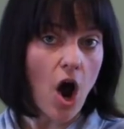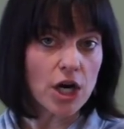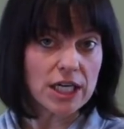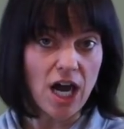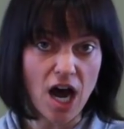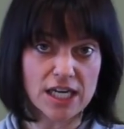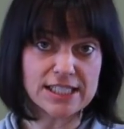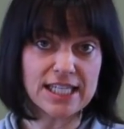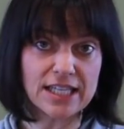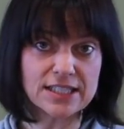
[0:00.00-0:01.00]
on
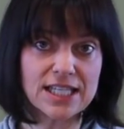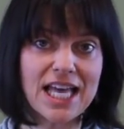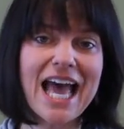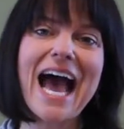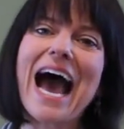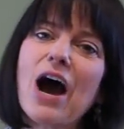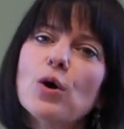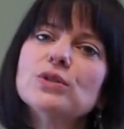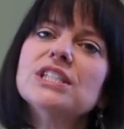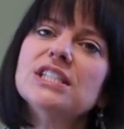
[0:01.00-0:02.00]
content,
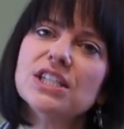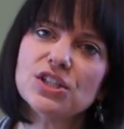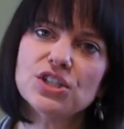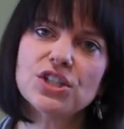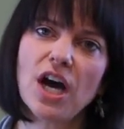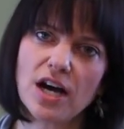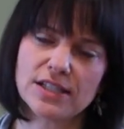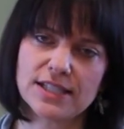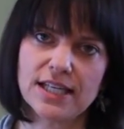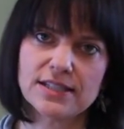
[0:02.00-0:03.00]
how to teach
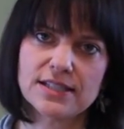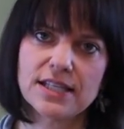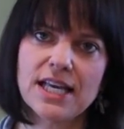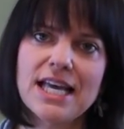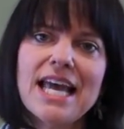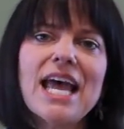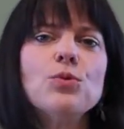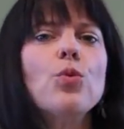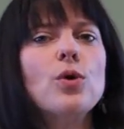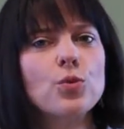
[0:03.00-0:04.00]
content,
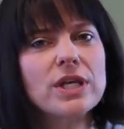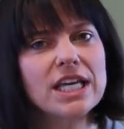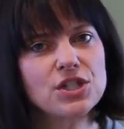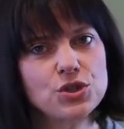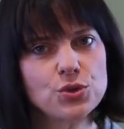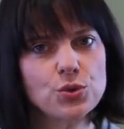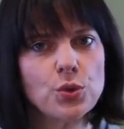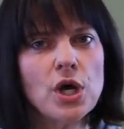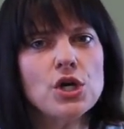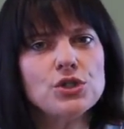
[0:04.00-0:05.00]
and what we can
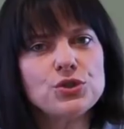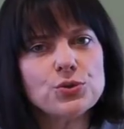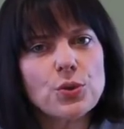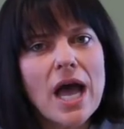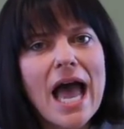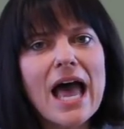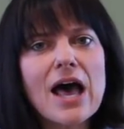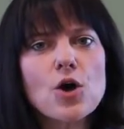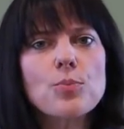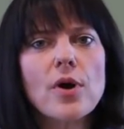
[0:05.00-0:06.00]
do to
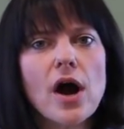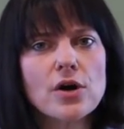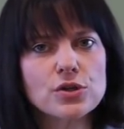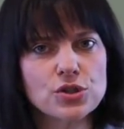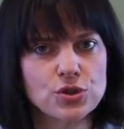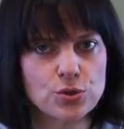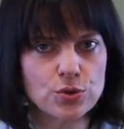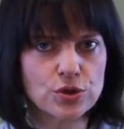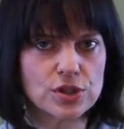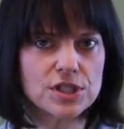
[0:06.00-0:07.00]
help our
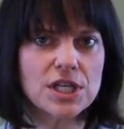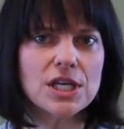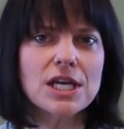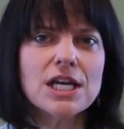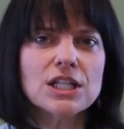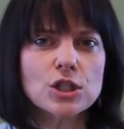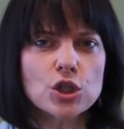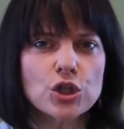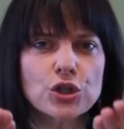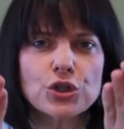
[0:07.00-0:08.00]
students
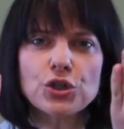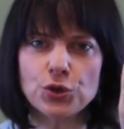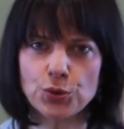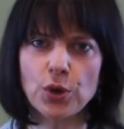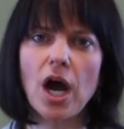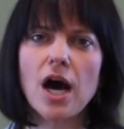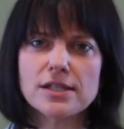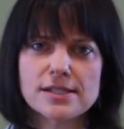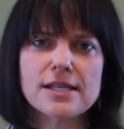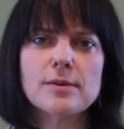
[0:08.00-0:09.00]
learn new
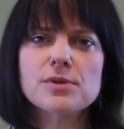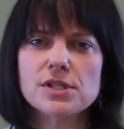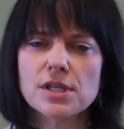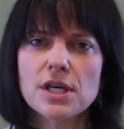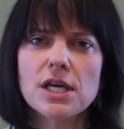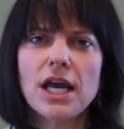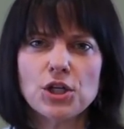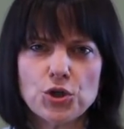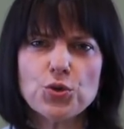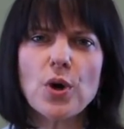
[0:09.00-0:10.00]
concepts,
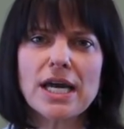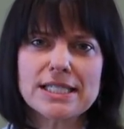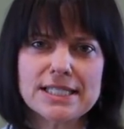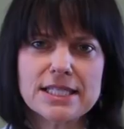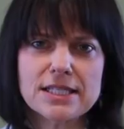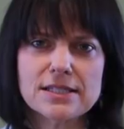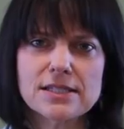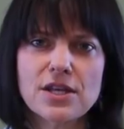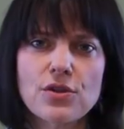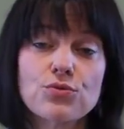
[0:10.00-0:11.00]
new
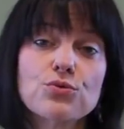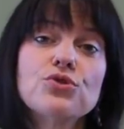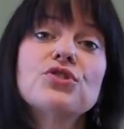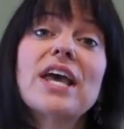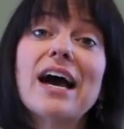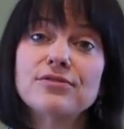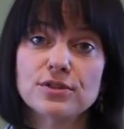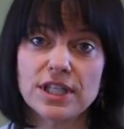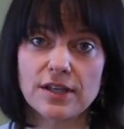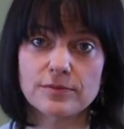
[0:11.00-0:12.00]
ideas through
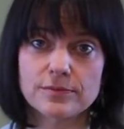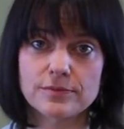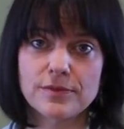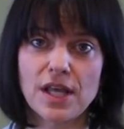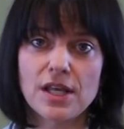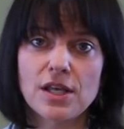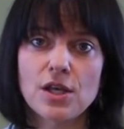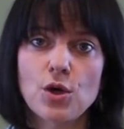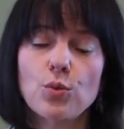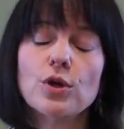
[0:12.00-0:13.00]

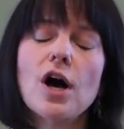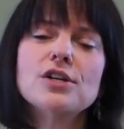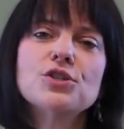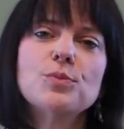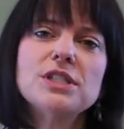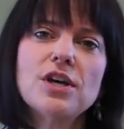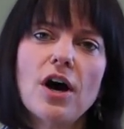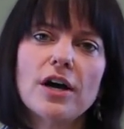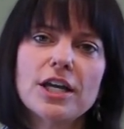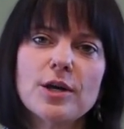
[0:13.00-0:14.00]
scaffolding. We'll also be
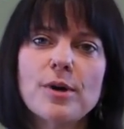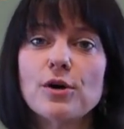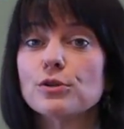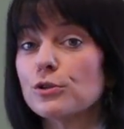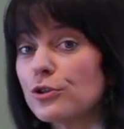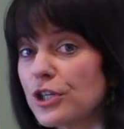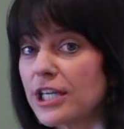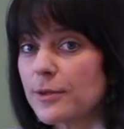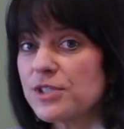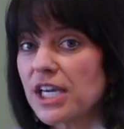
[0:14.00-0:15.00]
talking about
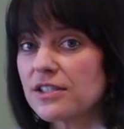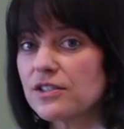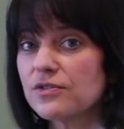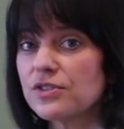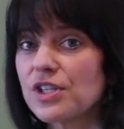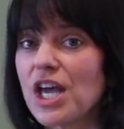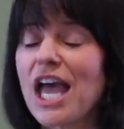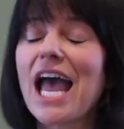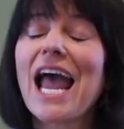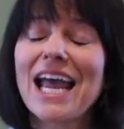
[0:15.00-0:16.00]
learning objectives
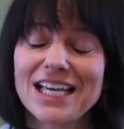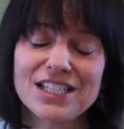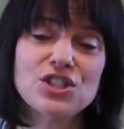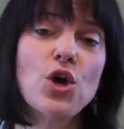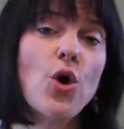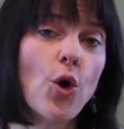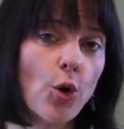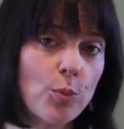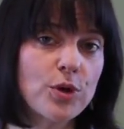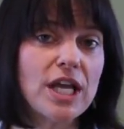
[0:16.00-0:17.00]
and
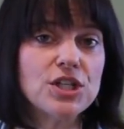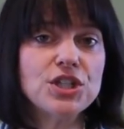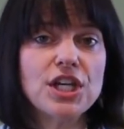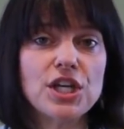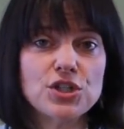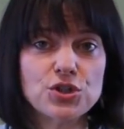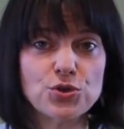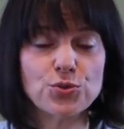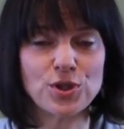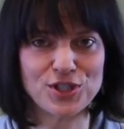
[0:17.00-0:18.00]
open
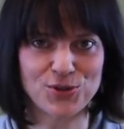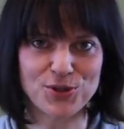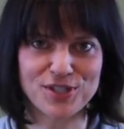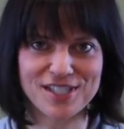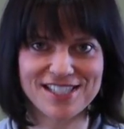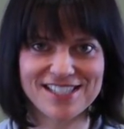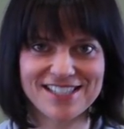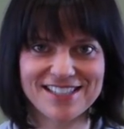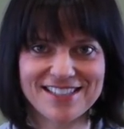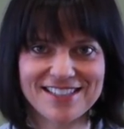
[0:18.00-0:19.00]
educational resources.
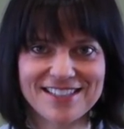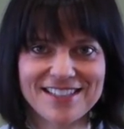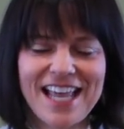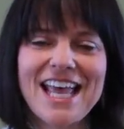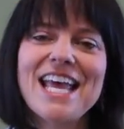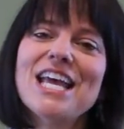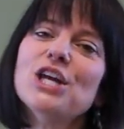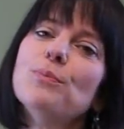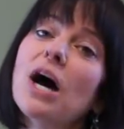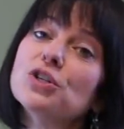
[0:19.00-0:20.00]

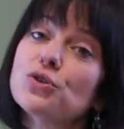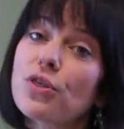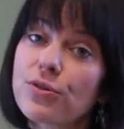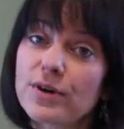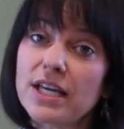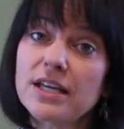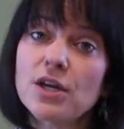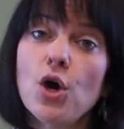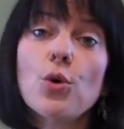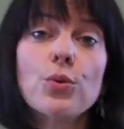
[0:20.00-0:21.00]
In Module
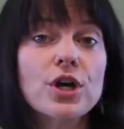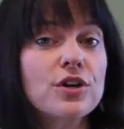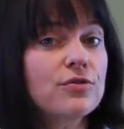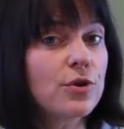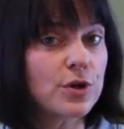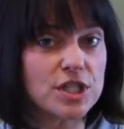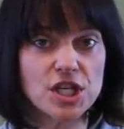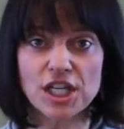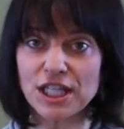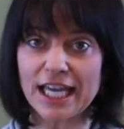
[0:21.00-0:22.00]
3, we're going to focus
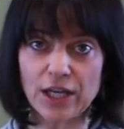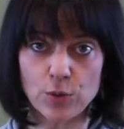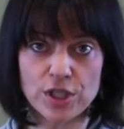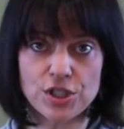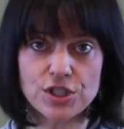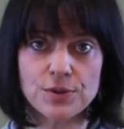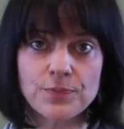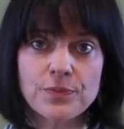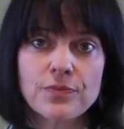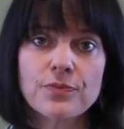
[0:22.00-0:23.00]
on language
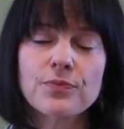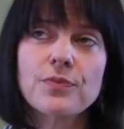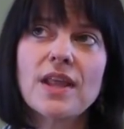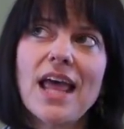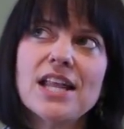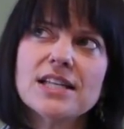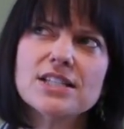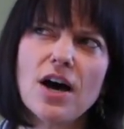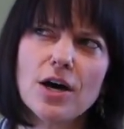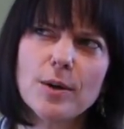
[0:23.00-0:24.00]
and
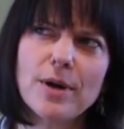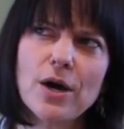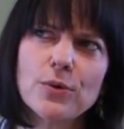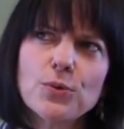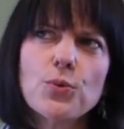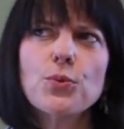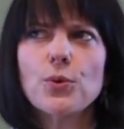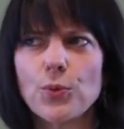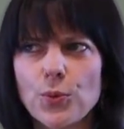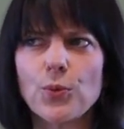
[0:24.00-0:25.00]
talk about
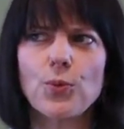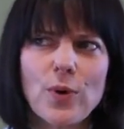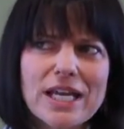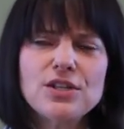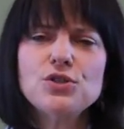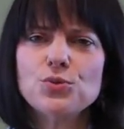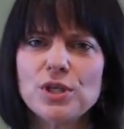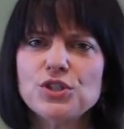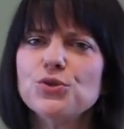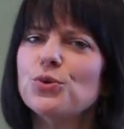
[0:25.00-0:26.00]
when do
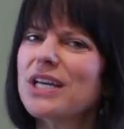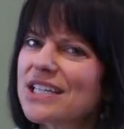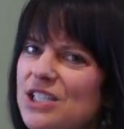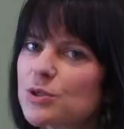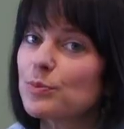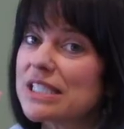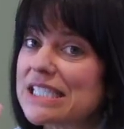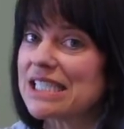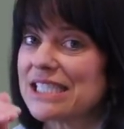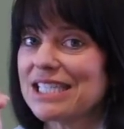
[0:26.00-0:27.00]
we do
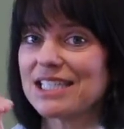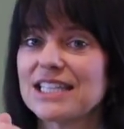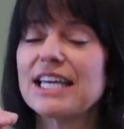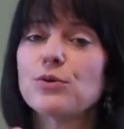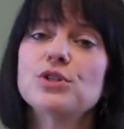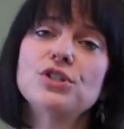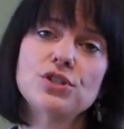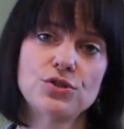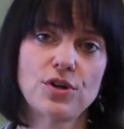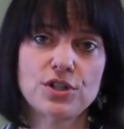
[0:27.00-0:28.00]
explicit language
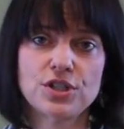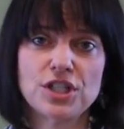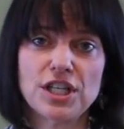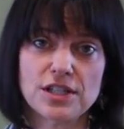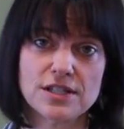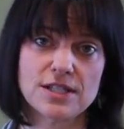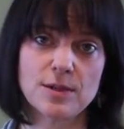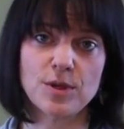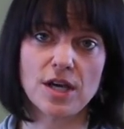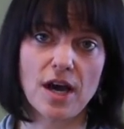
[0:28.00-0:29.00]
instruction in
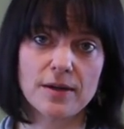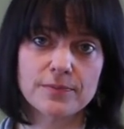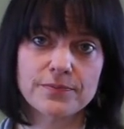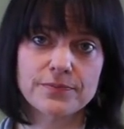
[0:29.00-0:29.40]
CBI.